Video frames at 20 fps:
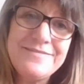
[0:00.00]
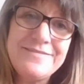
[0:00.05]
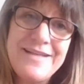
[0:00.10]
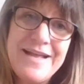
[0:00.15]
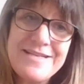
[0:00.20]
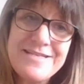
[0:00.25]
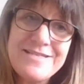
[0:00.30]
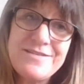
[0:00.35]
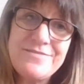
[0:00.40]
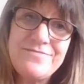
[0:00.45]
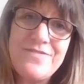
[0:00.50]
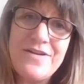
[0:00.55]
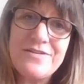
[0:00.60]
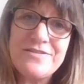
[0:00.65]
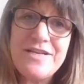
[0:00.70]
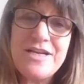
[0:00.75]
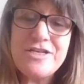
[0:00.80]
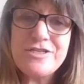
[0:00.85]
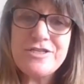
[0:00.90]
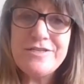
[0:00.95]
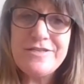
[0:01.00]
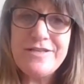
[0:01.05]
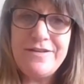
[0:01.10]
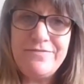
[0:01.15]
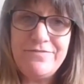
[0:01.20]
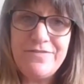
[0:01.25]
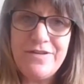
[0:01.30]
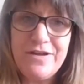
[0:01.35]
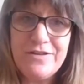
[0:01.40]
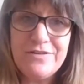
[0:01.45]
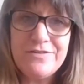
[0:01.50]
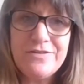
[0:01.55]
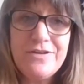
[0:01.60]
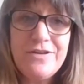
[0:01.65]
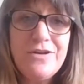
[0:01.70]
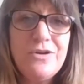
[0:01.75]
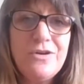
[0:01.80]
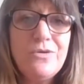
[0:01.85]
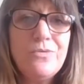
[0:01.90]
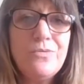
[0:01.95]
that's the foundation they felt
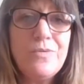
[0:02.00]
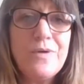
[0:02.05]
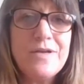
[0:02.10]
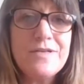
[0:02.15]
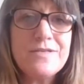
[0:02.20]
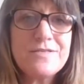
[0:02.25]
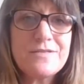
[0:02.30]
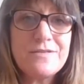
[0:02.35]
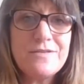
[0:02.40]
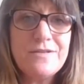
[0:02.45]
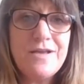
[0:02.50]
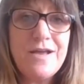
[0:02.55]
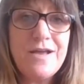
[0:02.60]
was